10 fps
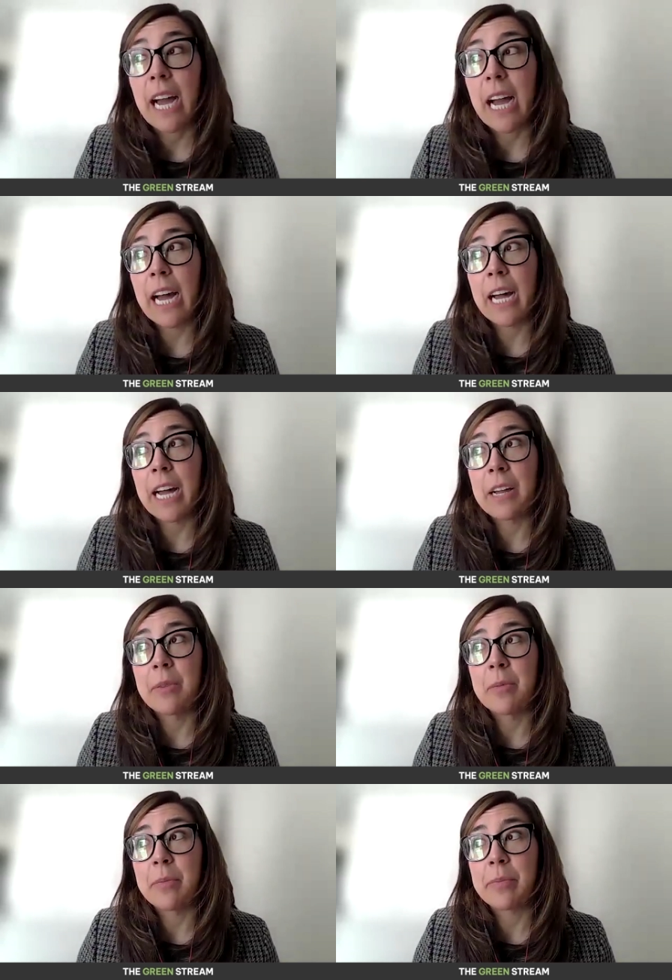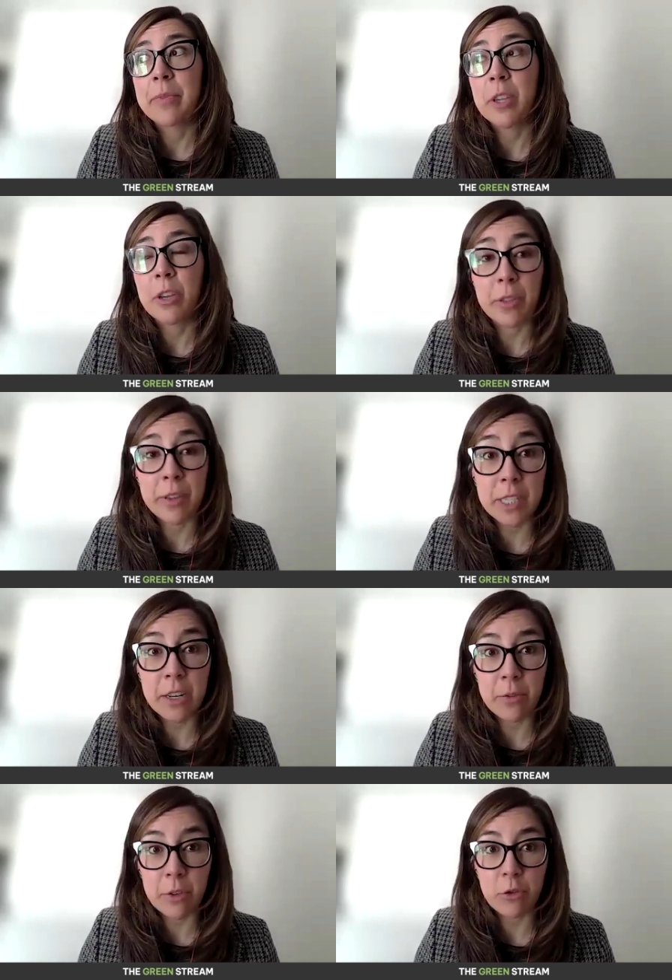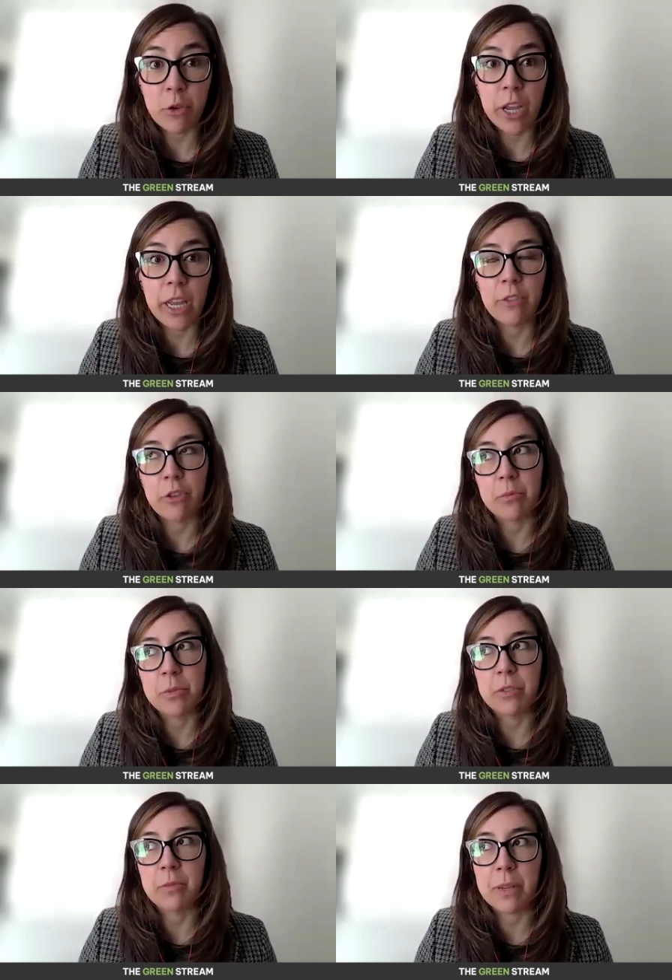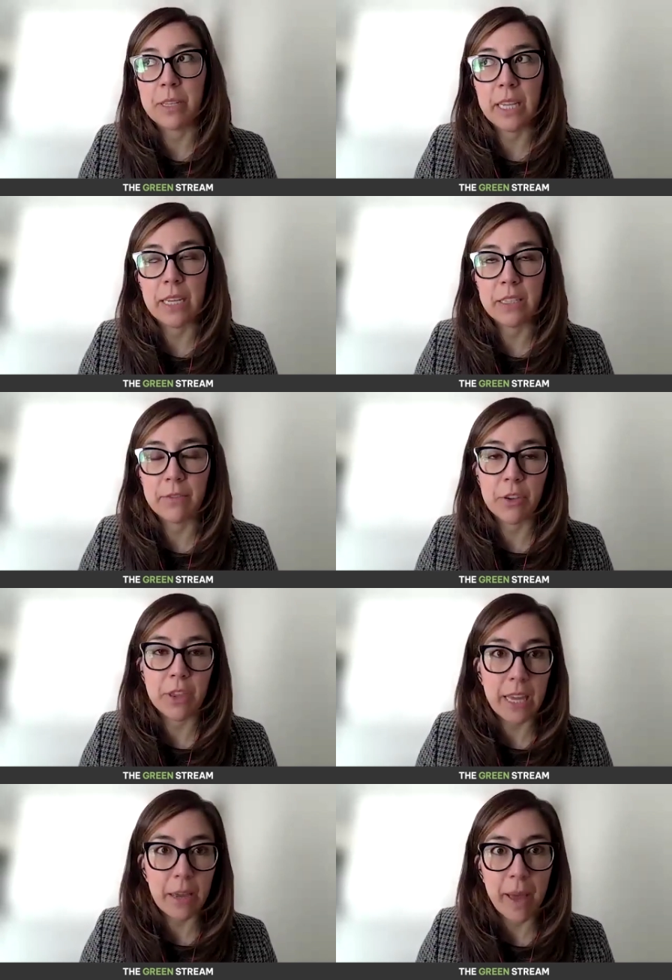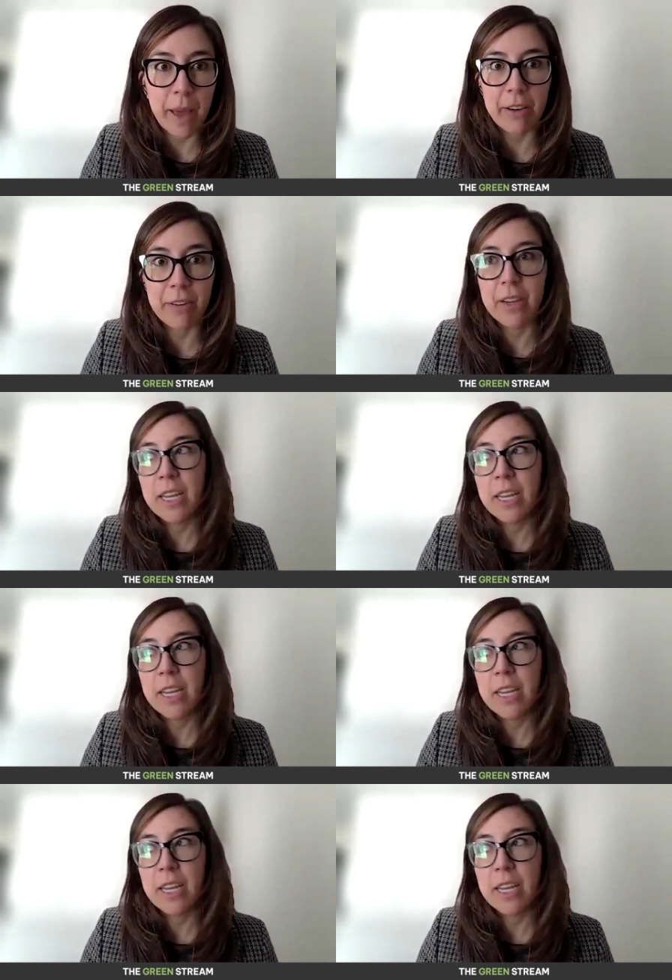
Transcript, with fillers: Um, you know, the city of Detroit, in terms of buildings, if you think about